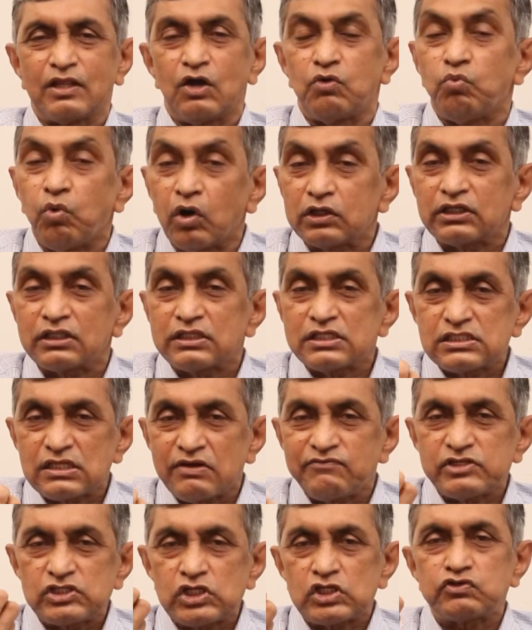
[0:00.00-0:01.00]
What are the
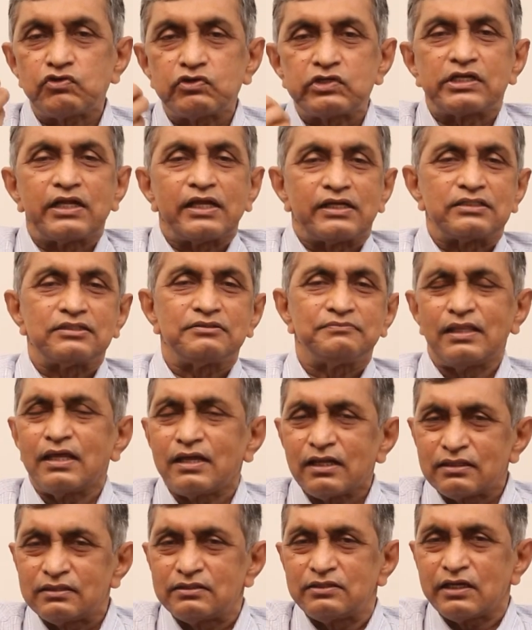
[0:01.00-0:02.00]
services should we get? There
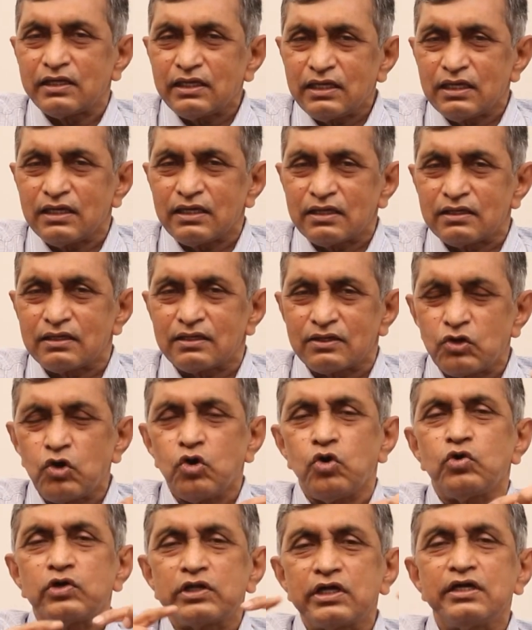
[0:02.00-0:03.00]
are three
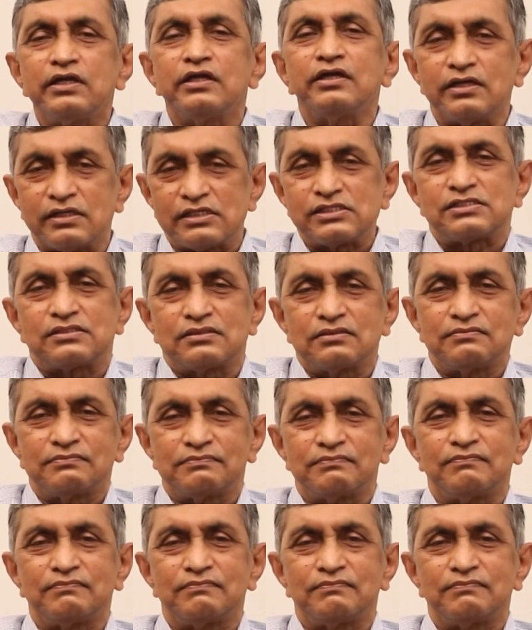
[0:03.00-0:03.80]
core areas